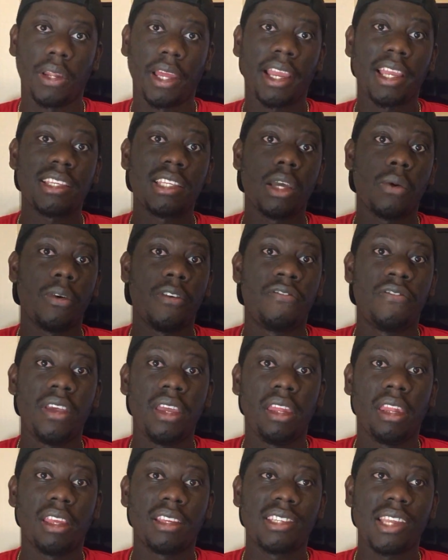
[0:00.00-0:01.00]
like I said, with
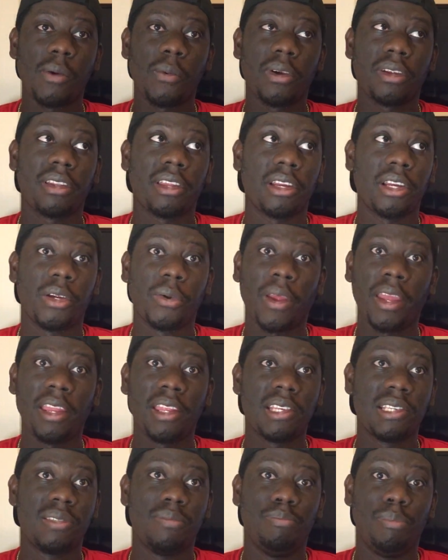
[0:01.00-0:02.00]
Phoenix, they were the
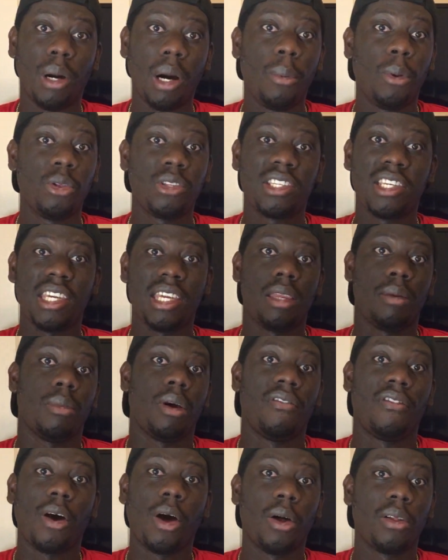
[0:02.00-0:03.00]
greatest bubble team
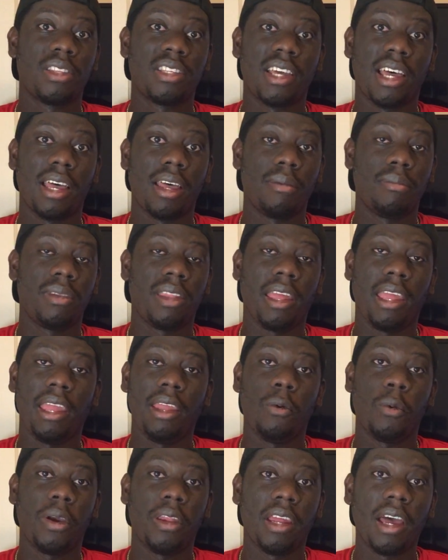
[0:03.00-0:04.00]
of all time.
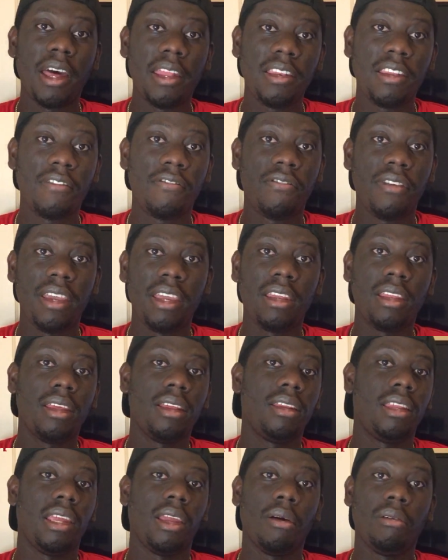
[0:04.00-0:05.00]
They went
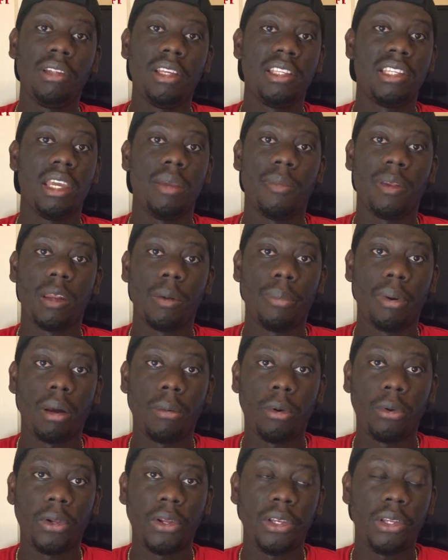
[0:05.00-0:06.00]
undefeated, the only team in the
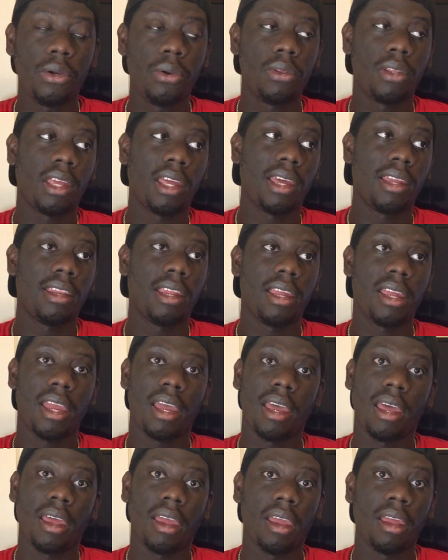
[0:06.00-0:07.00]
bubble to do that. They
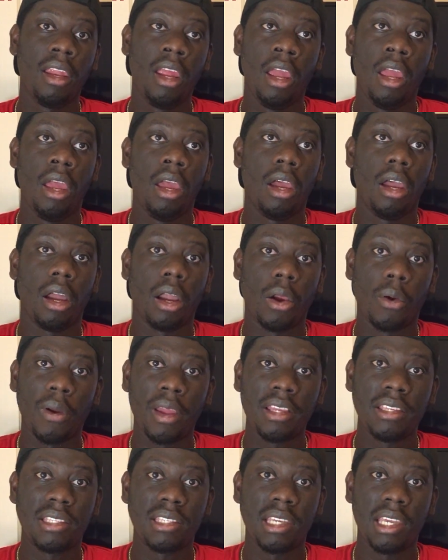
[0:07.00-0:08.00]
had a
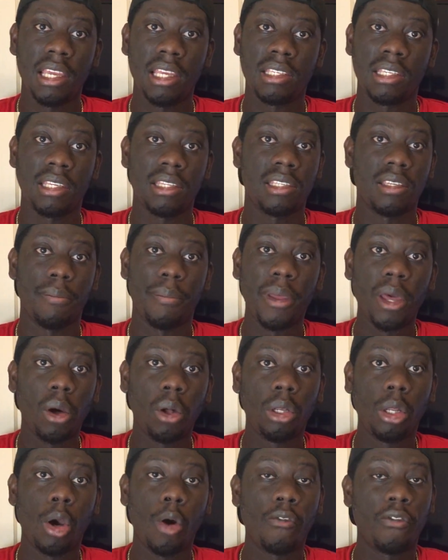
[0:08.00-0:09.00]
great season to
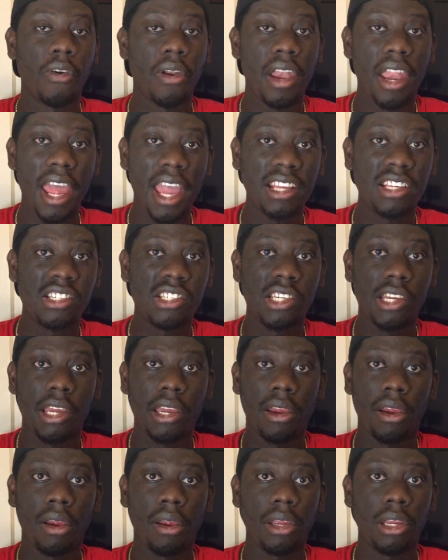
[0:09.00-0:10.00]
build on for next
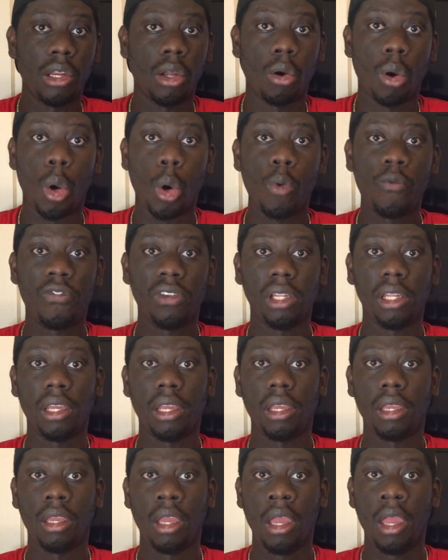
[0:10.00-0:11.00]
year. You know,
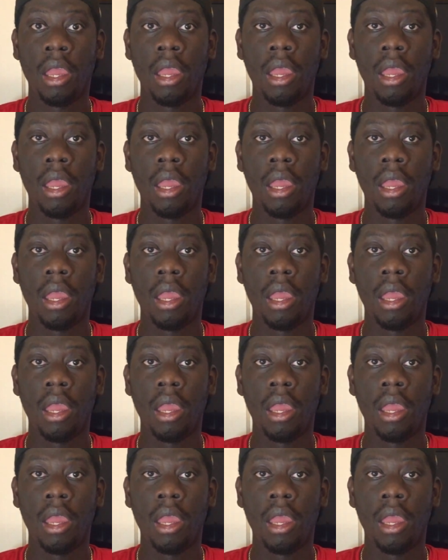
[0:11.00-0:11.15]
hopefully,